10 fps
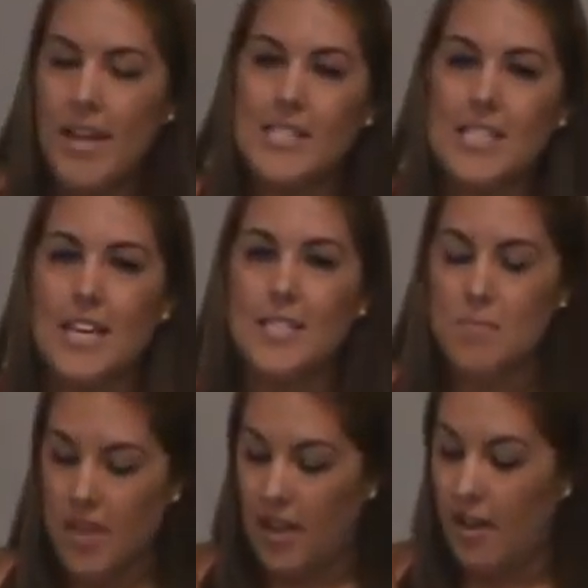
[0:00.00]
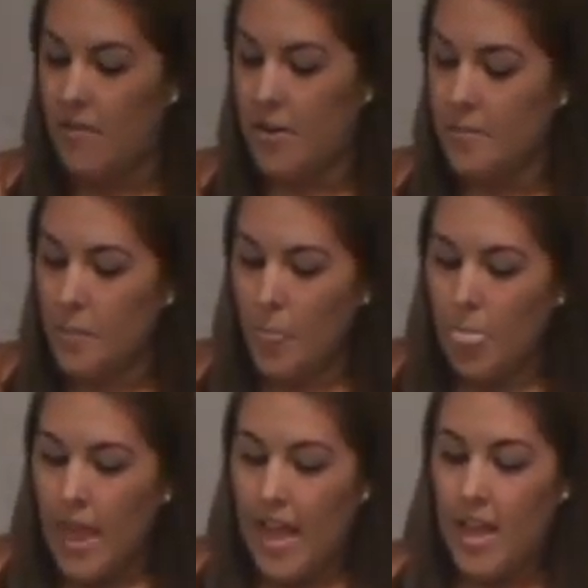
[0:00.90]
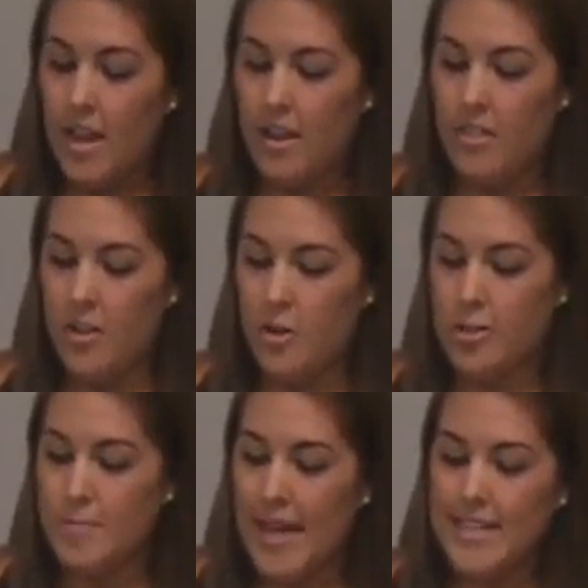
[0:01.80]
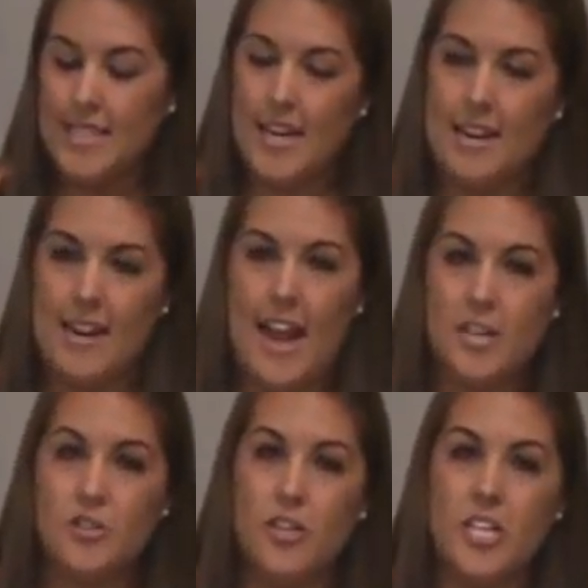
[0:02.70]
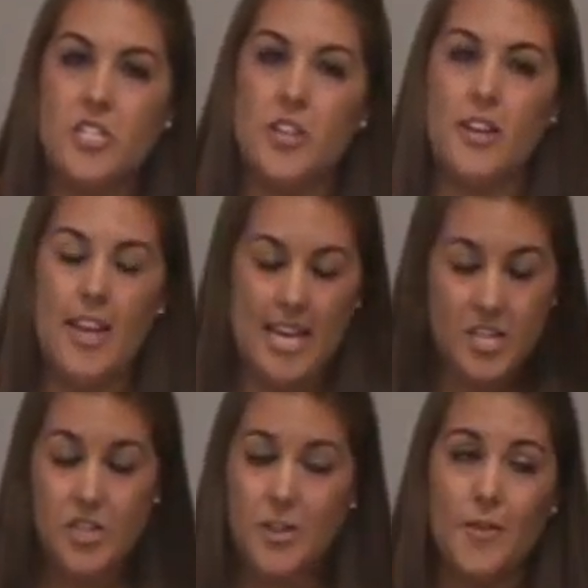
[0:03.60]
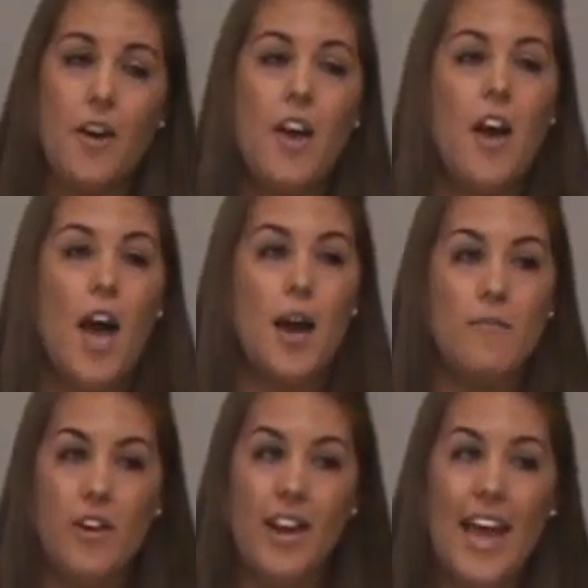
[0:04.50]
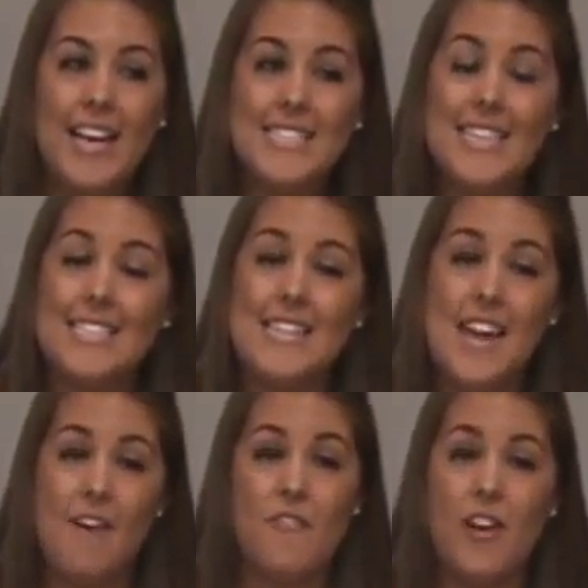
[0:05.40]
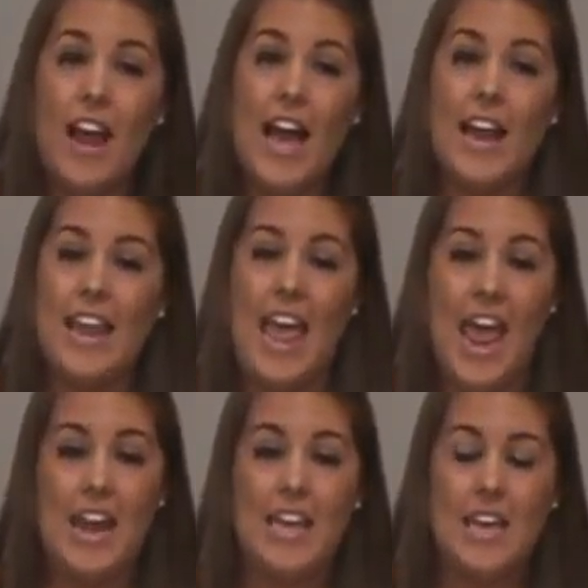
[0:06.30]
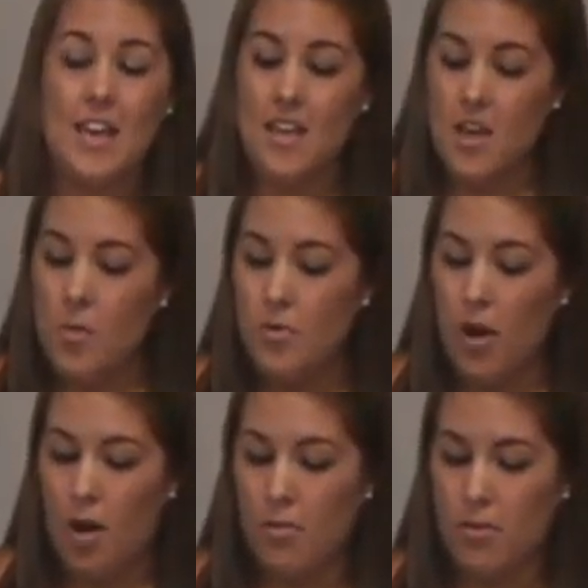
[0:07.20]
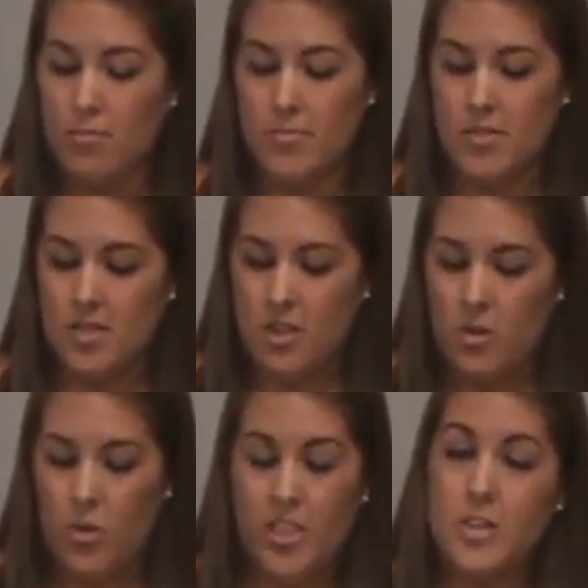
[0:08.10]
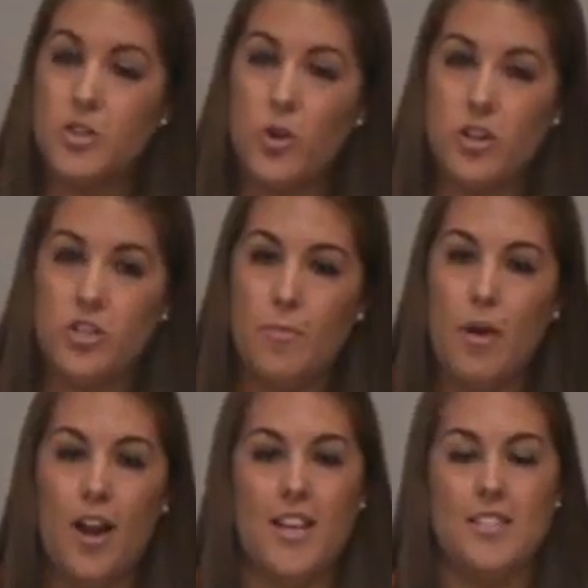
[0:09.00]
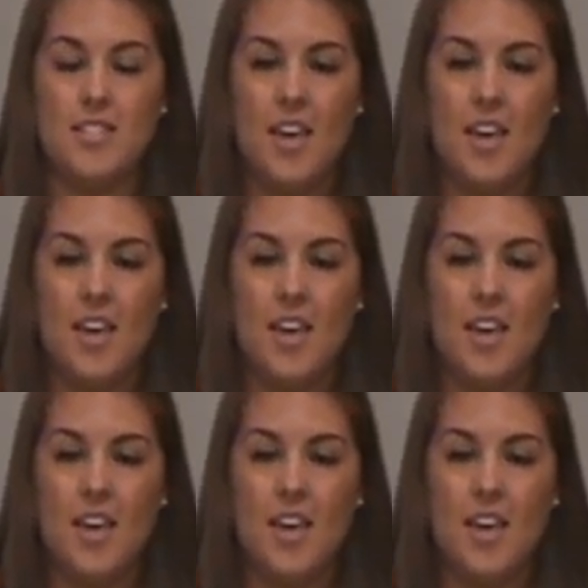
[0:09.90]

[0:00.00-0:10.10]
by Celeste McGovern in the news magazine in a national issue, Von Huygens has never had any problems with a shortage of bodies.